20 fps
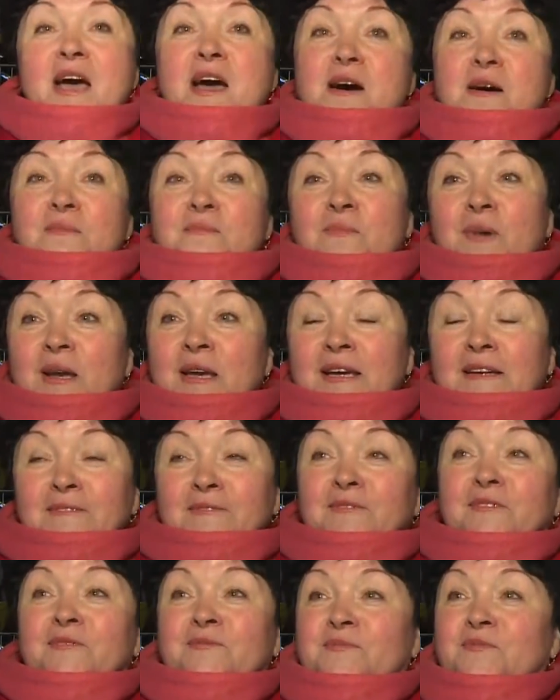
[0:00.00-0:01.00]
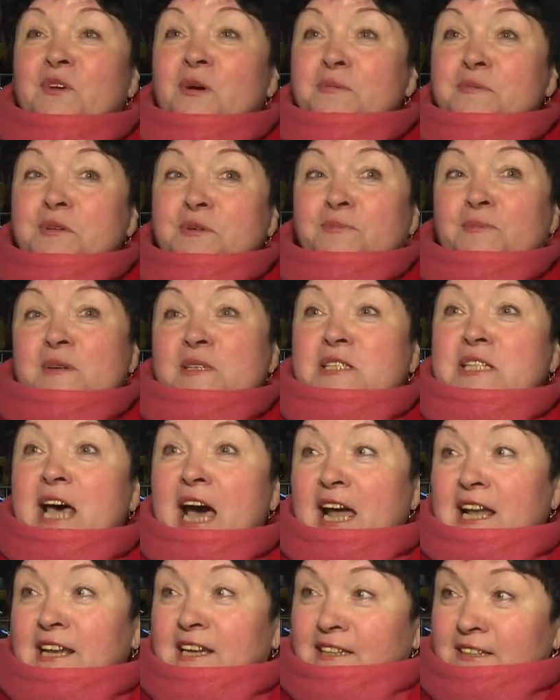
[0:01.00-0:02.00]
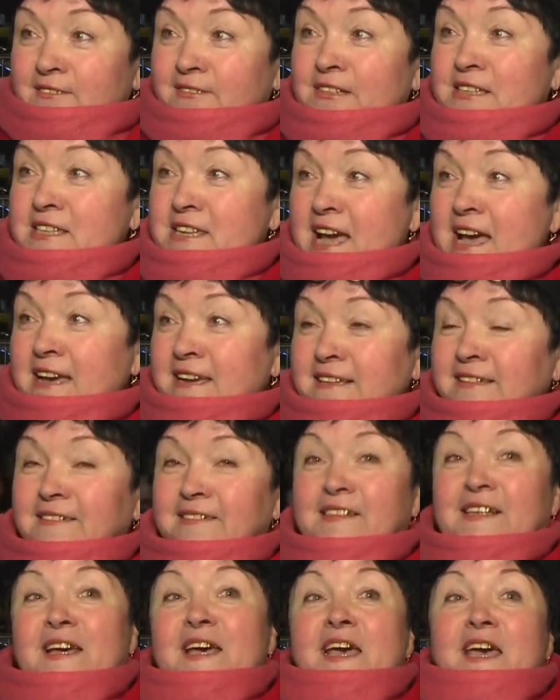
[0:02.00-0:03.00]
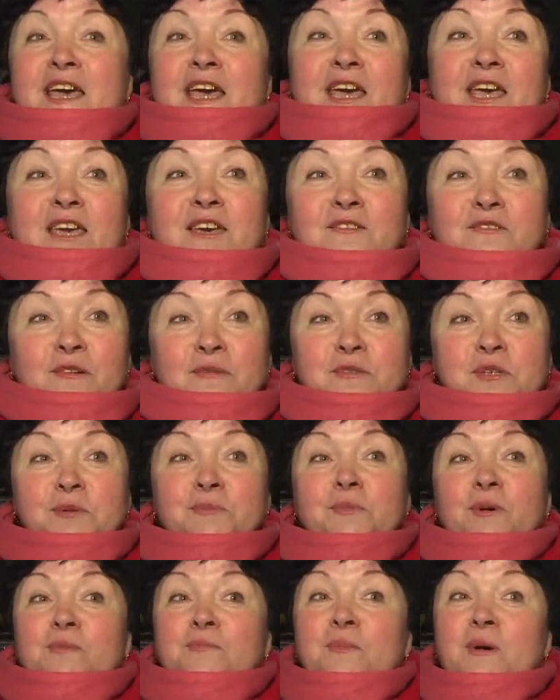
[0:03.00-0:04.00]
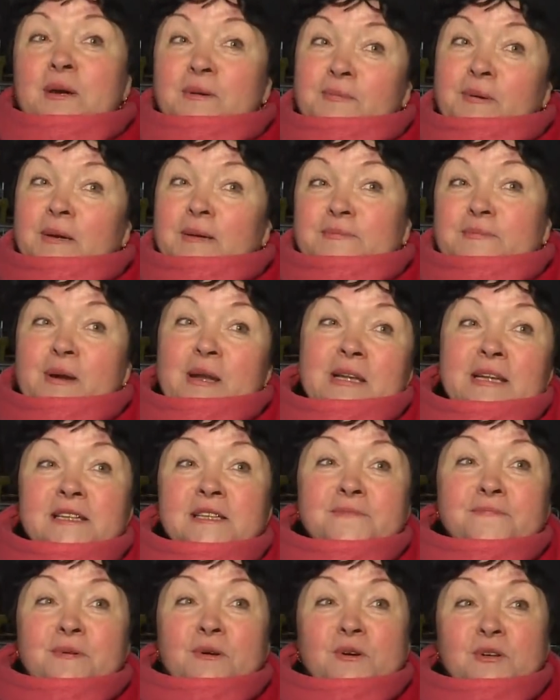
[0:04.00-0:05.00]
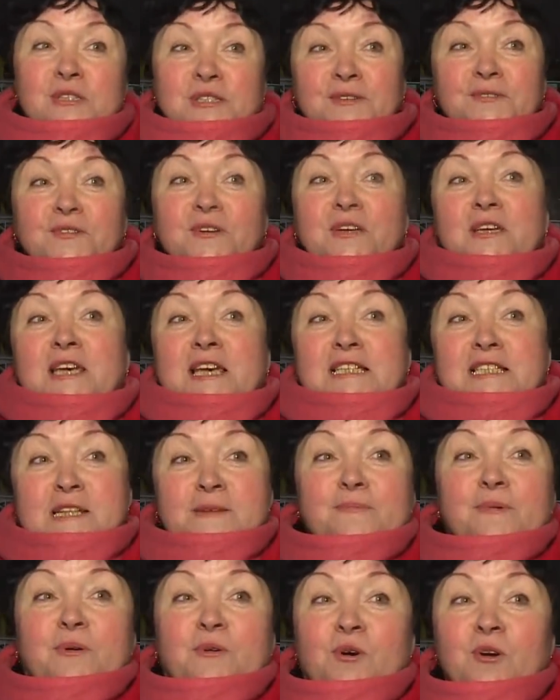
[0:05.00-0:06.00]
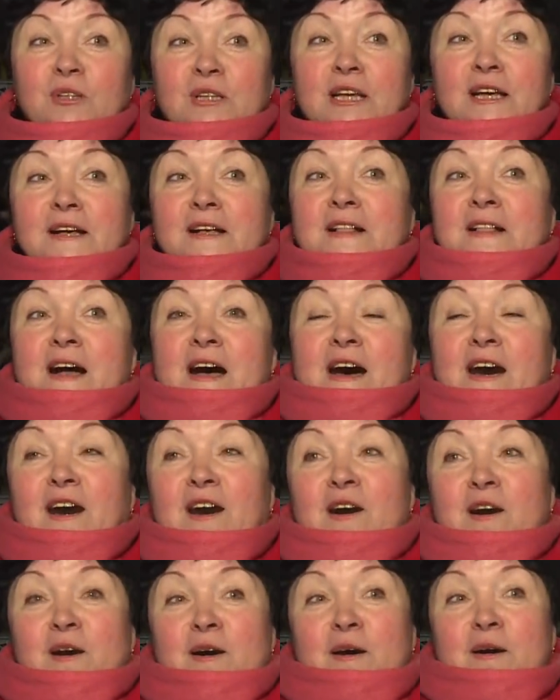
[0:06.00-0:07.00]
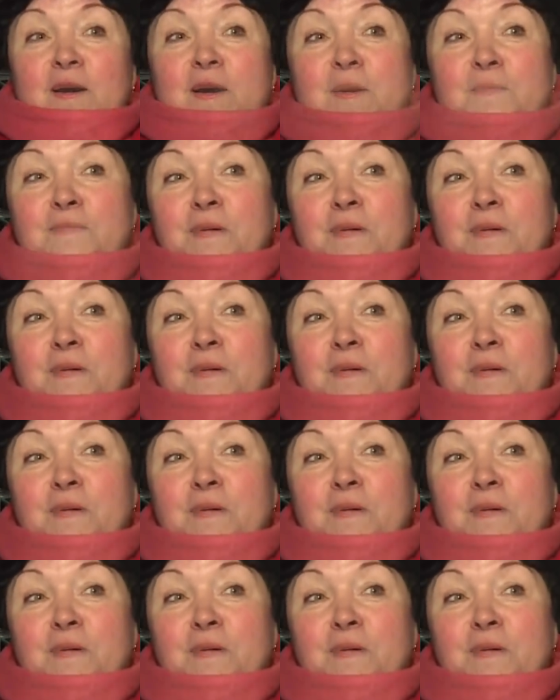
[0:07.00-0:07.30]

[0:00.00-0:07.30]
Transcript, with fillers: This woman told us she couldn't be happier with the outcome, that she would keep voting for Putin as long as he will go.